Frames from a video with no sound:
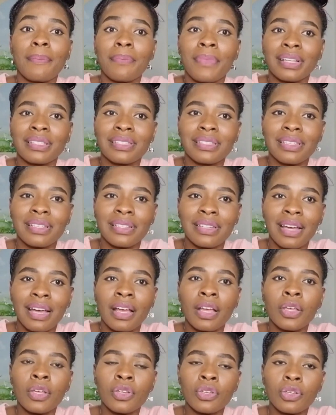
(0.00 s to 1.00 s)

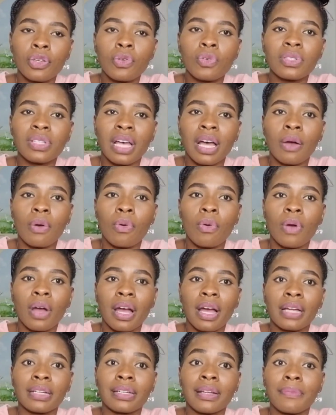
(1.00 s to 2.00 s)
Martina use her own
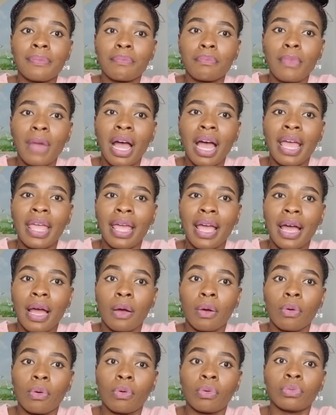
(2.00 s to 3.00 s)
hand by
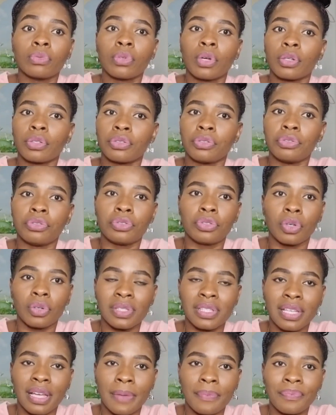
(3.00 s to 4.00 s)
her own
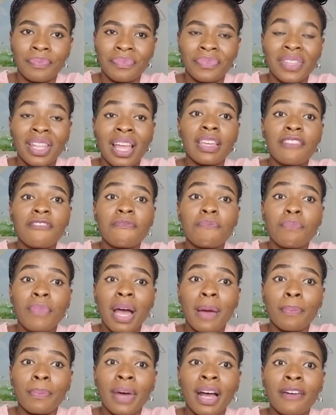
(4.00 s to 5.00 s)
daughter. If
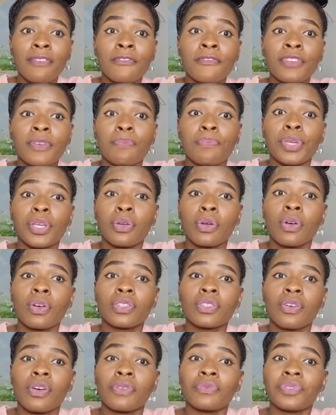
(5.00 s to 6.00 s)
mama feel
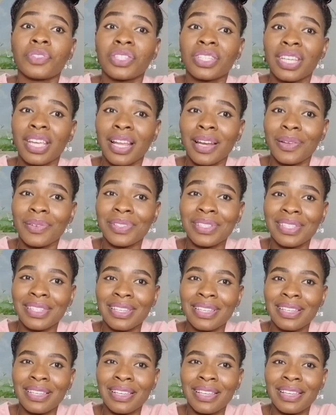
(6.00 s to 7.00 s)
because of
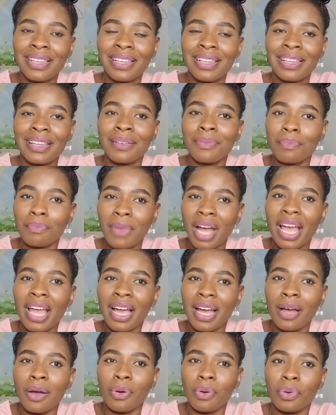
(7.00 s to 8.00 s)
jealousy by
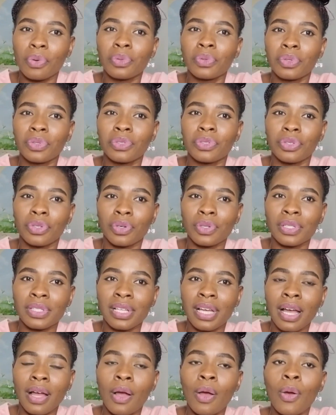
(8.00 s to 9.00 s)
her own
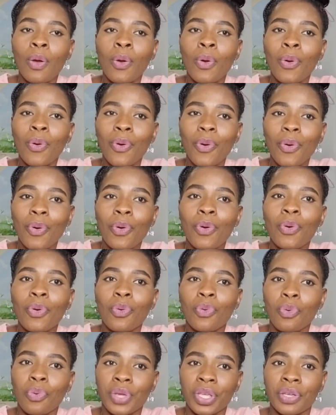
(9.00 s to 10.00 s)
daughter,
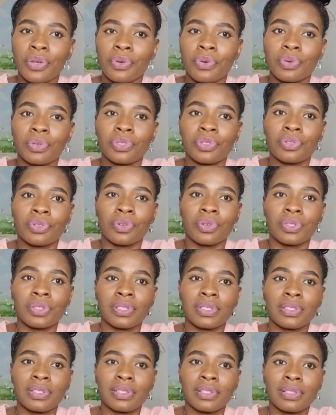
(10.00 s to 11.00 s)
who we go
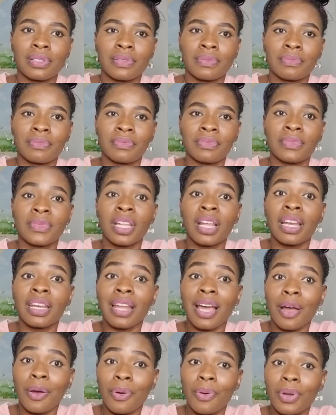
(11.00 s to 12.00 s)
trust?
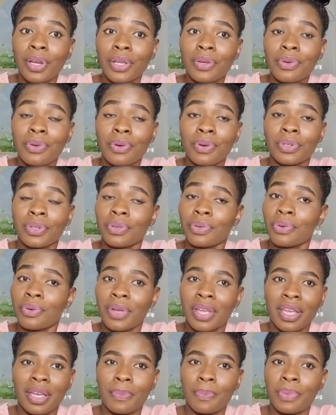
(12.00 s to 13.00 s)
Now only God
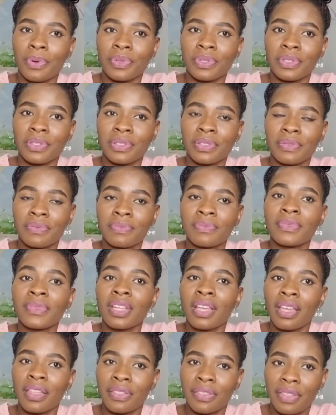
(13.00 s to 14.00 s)
will help us.
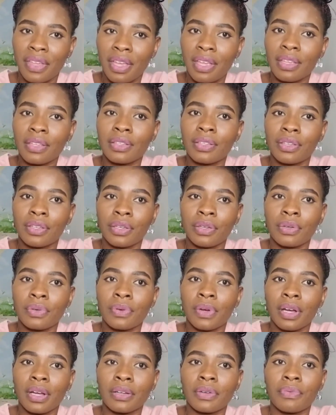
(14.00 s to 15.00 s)
Thank
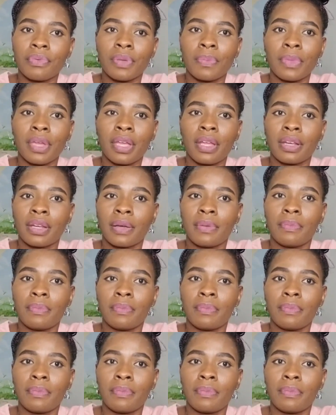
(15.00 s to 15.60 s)
you and remain